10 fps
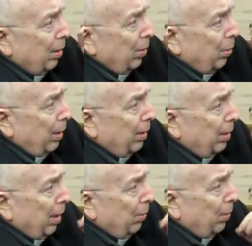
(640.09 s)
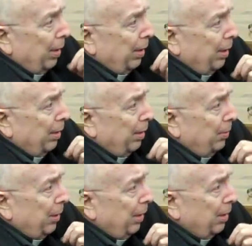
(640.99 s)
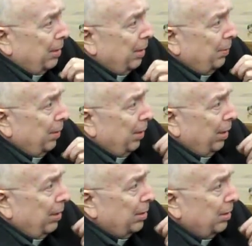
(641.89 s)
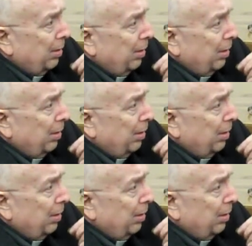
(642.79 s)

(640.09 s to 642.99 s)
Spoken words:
will awaken in me that same grace,